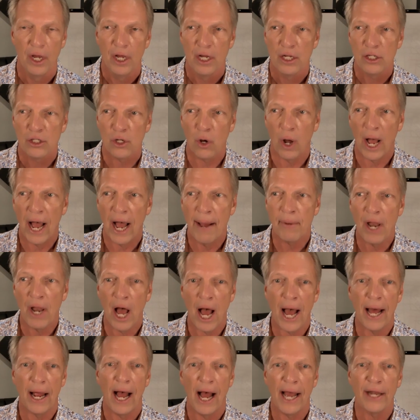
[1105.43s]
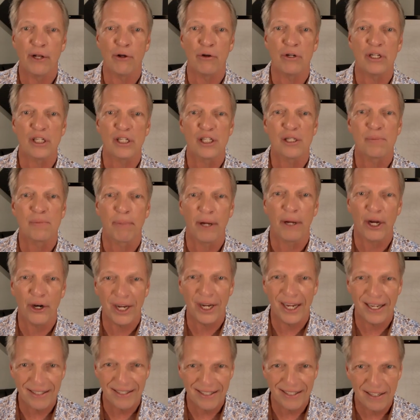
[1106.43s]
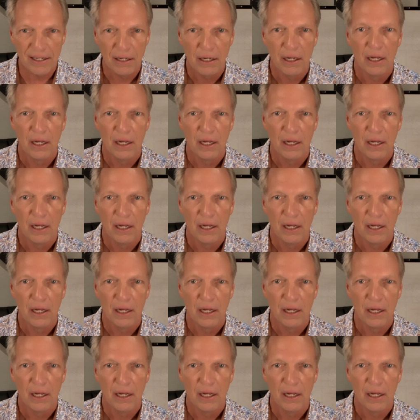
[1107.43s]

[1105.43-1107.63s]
So I'm not, I don't experience